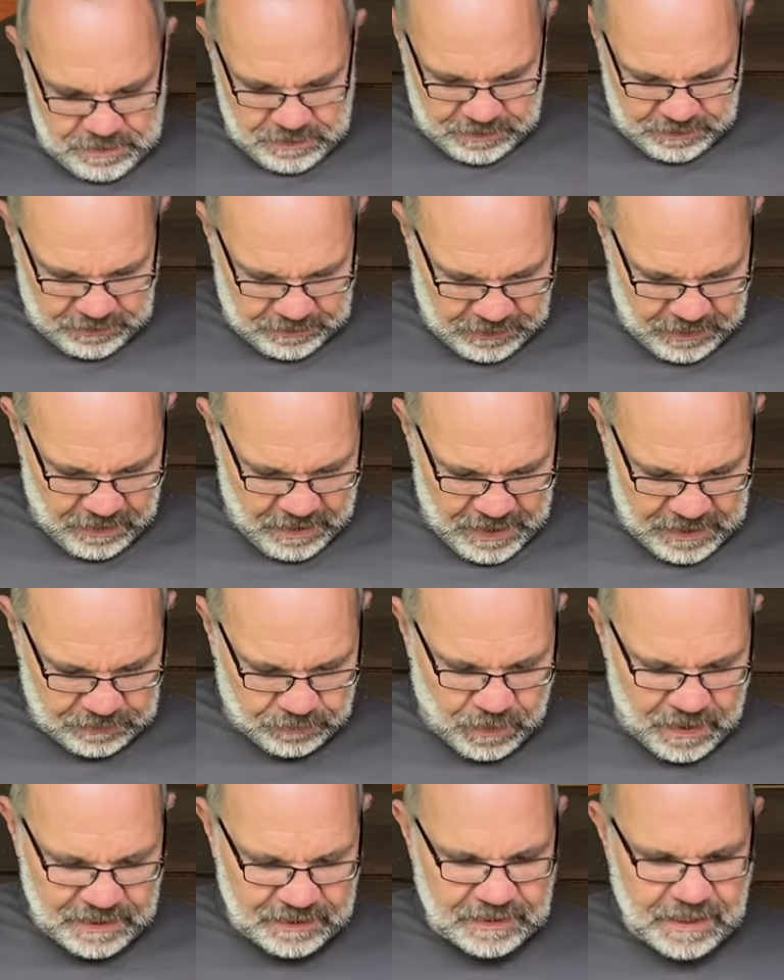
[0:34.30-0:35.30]
So that's
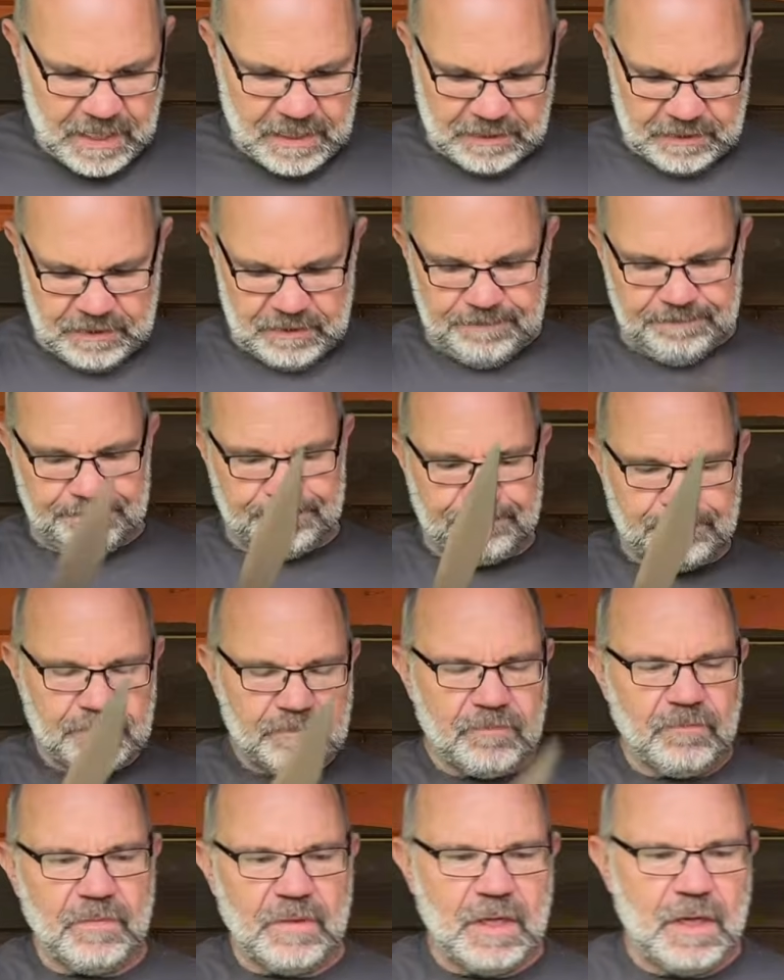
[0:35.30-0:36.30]
where it sits.
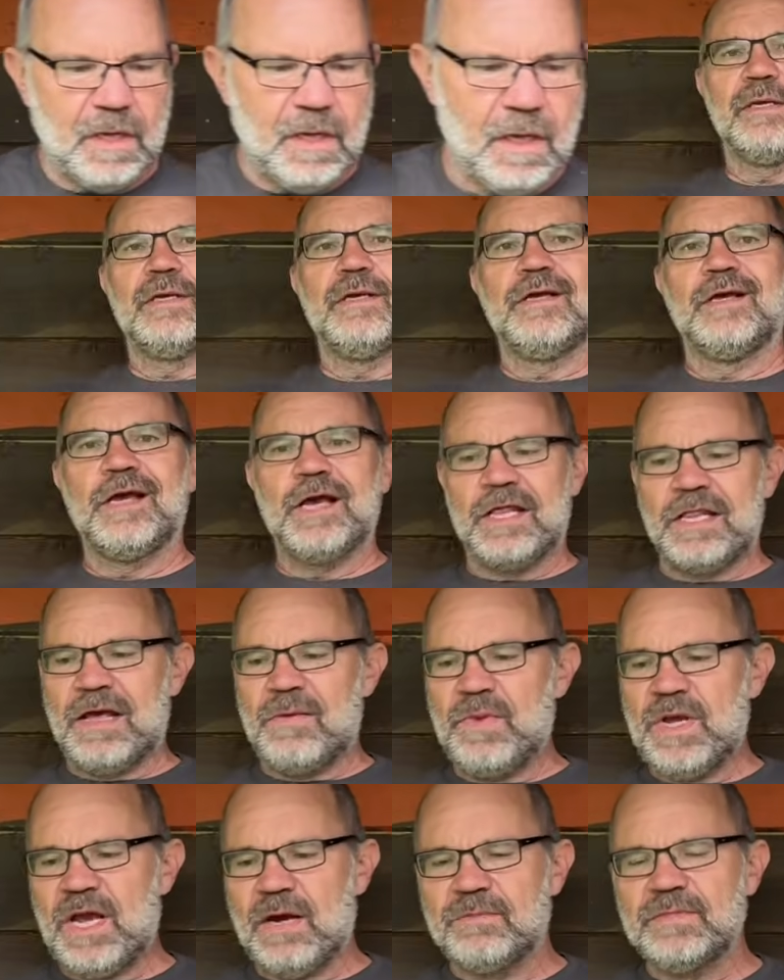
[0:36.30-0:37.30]
And
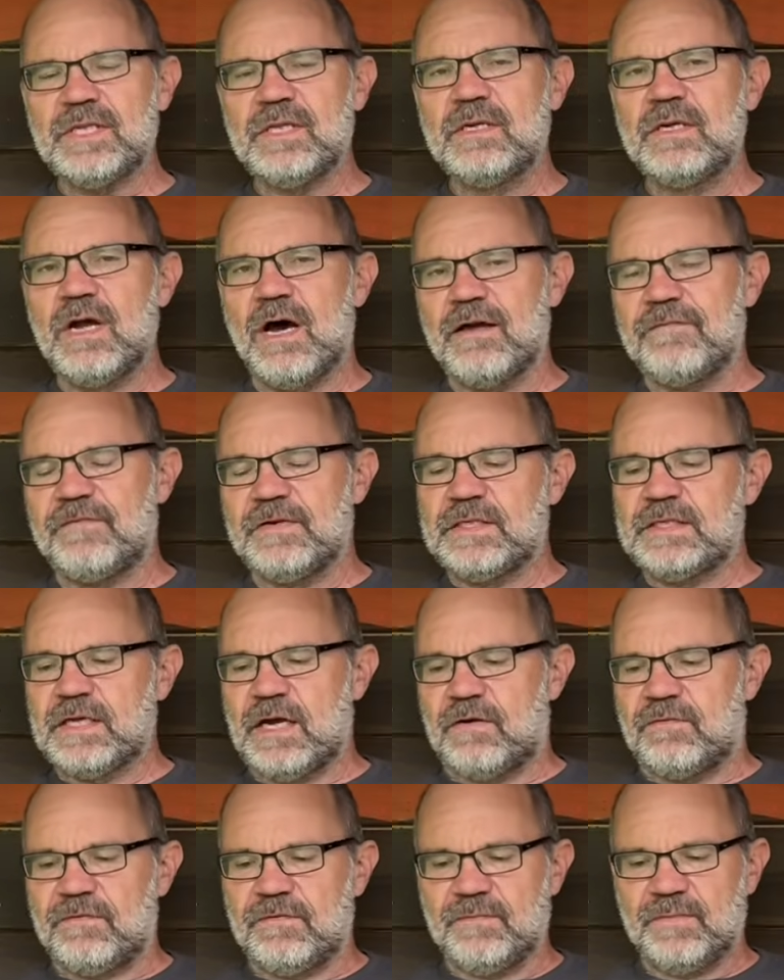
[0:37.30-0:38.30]
then we come to the knife
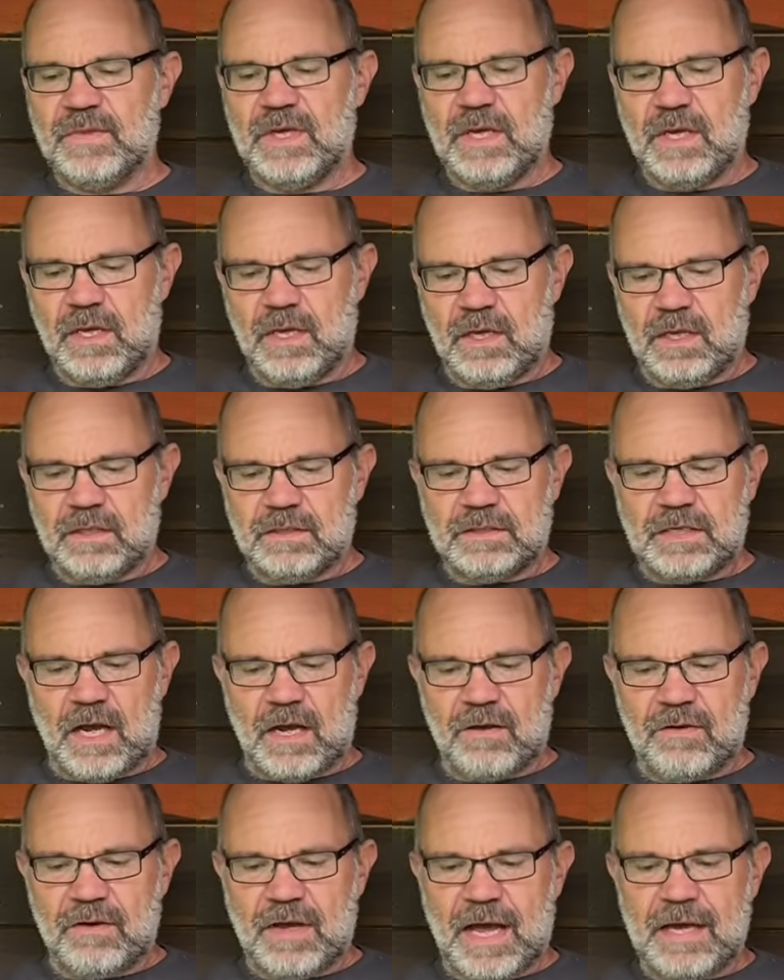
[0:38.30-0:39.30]
itself.
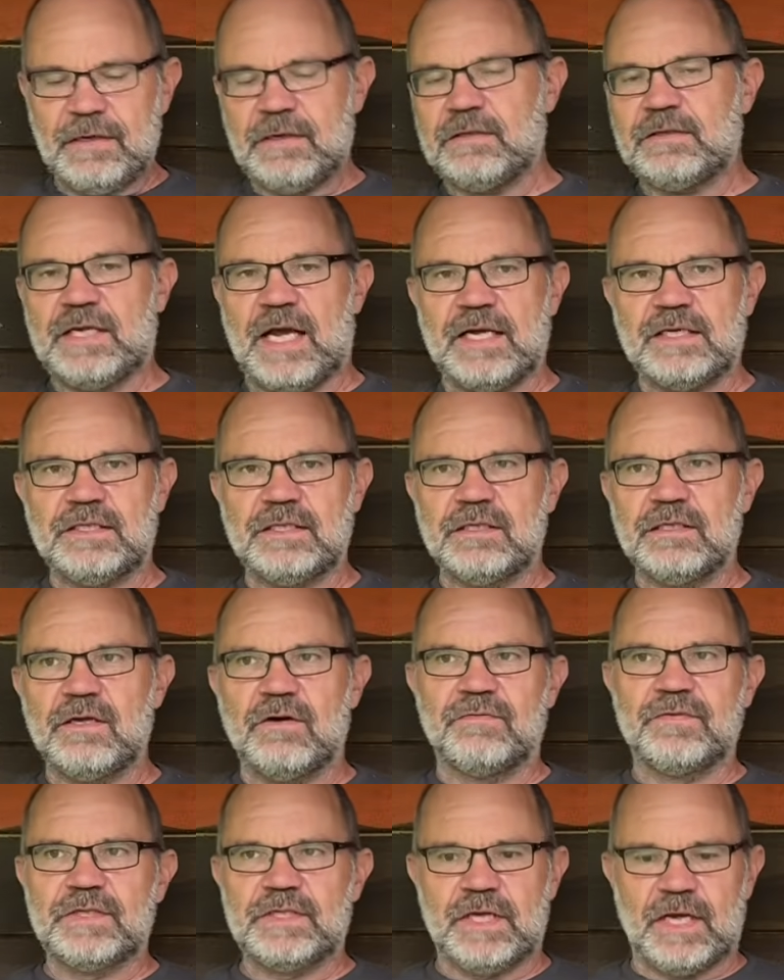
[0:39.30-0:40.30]
So Anglo-Saxons,
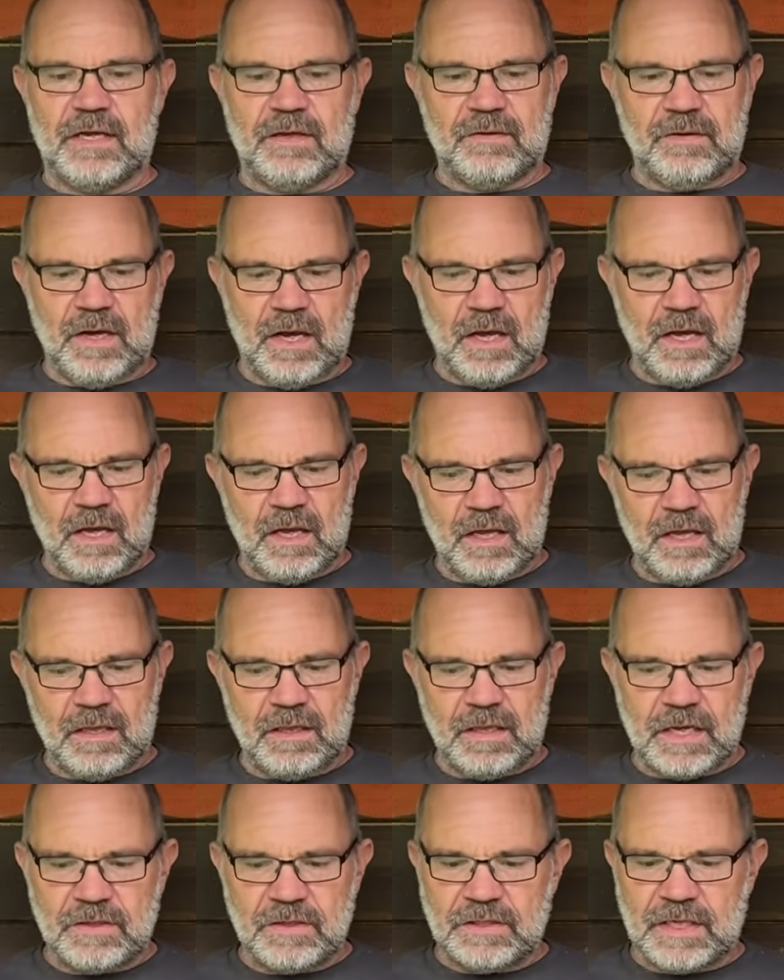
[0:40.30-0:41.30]
obviously,
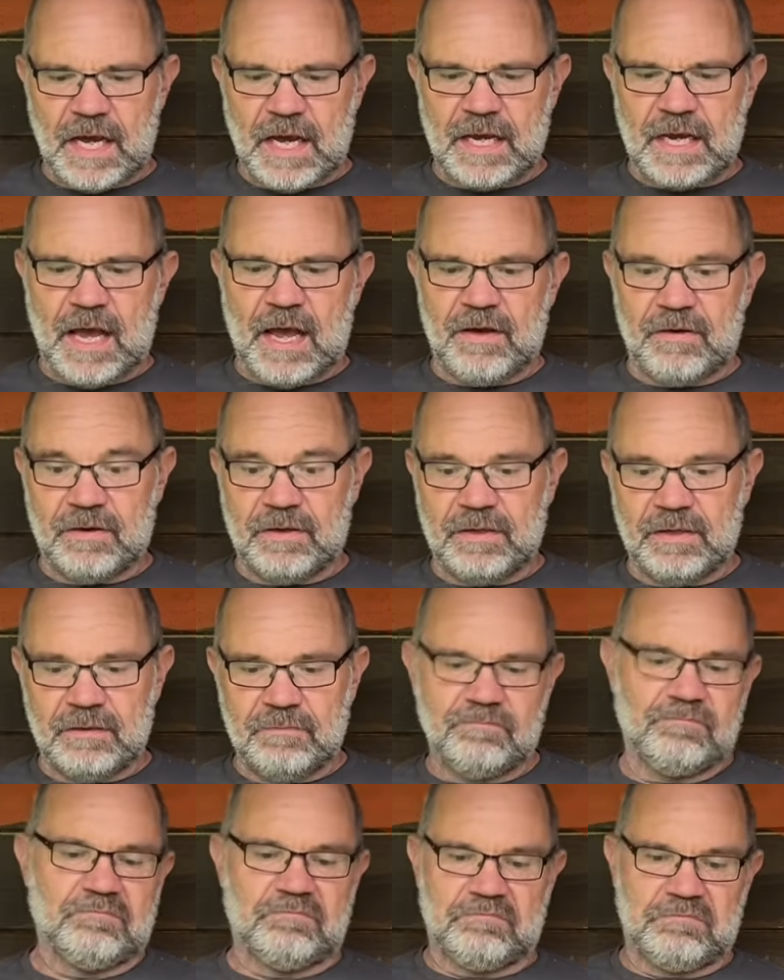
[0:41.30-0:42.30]
they used to hang out in
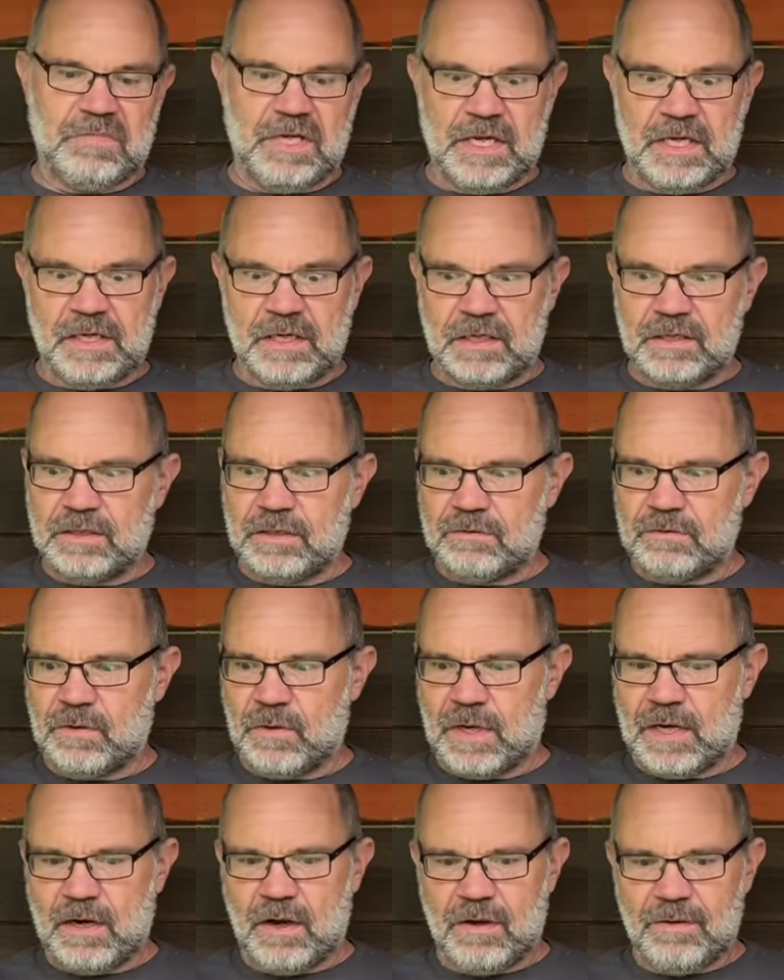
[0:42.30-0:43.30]
England
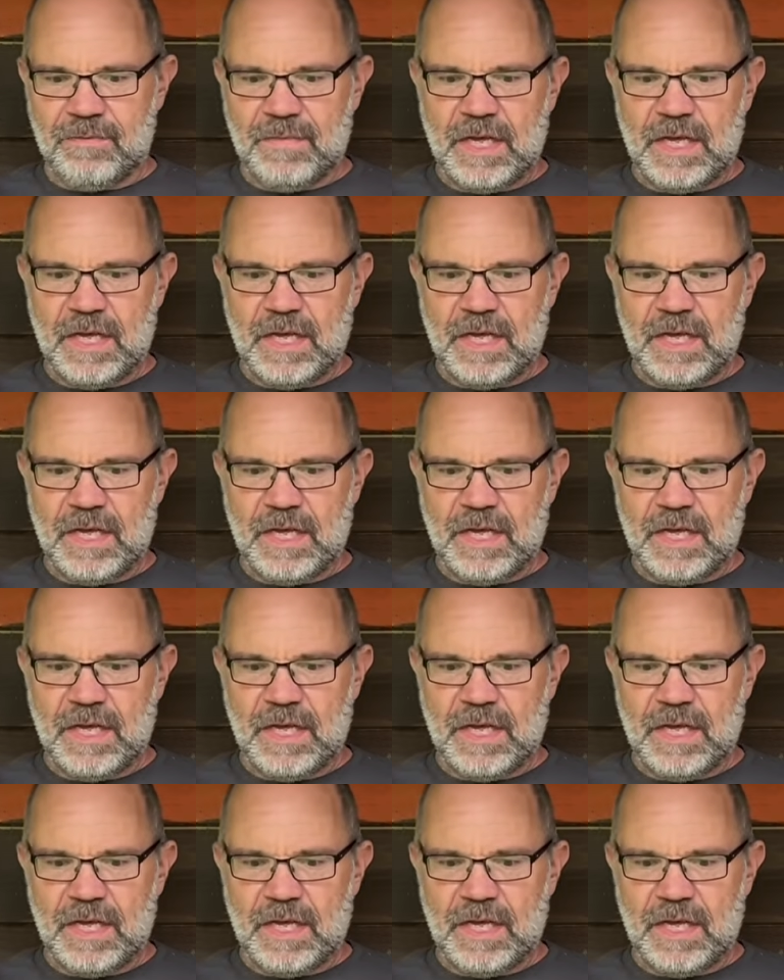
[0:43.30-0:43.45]
quite a lot.